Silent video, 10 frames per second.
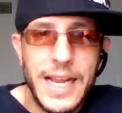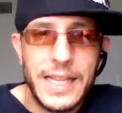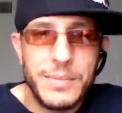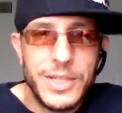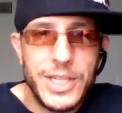
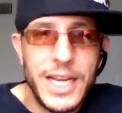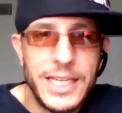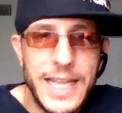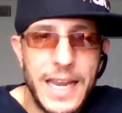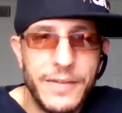got the
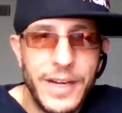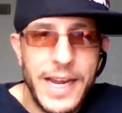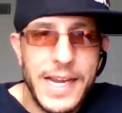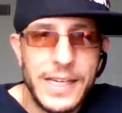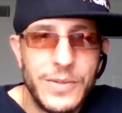machetes out of her
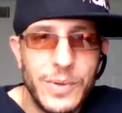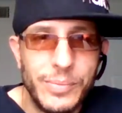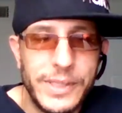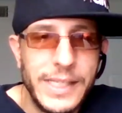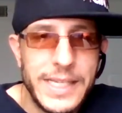hands. So when
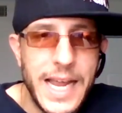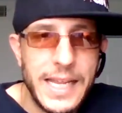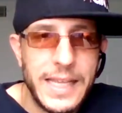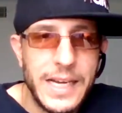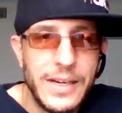police
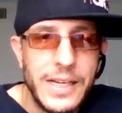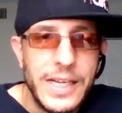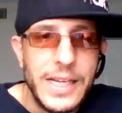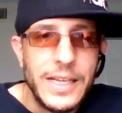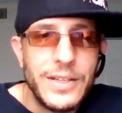got there,
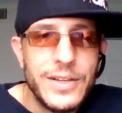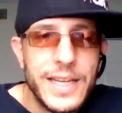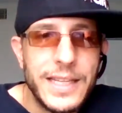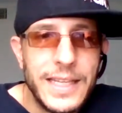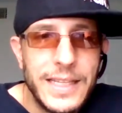it turns
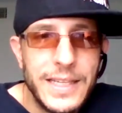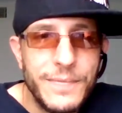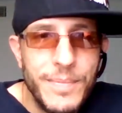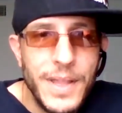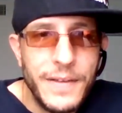out that this
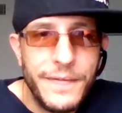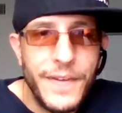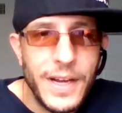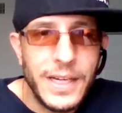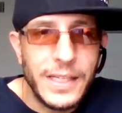
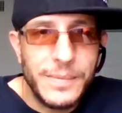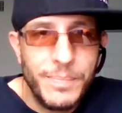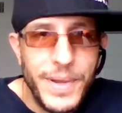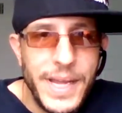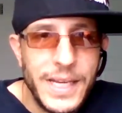motherfucking
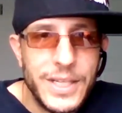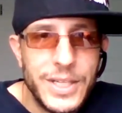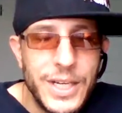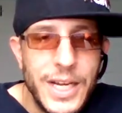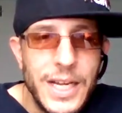
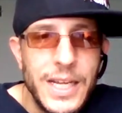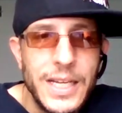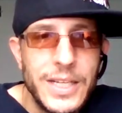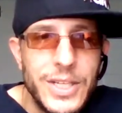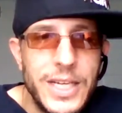bitch,
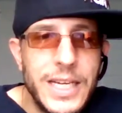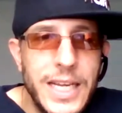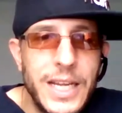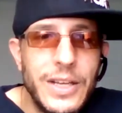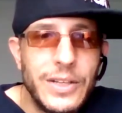she
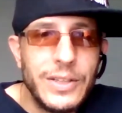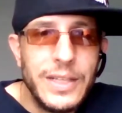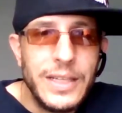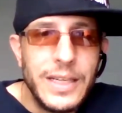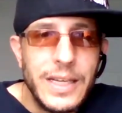
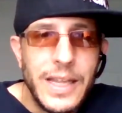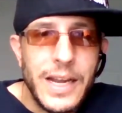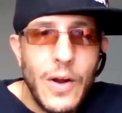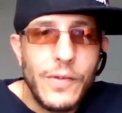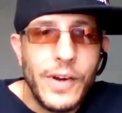killed
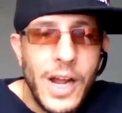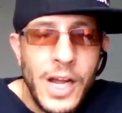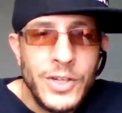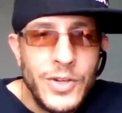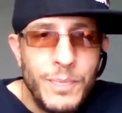like over
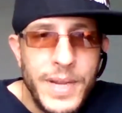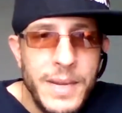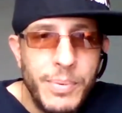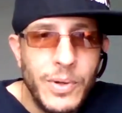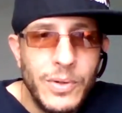100
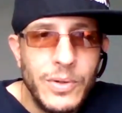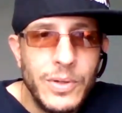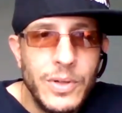people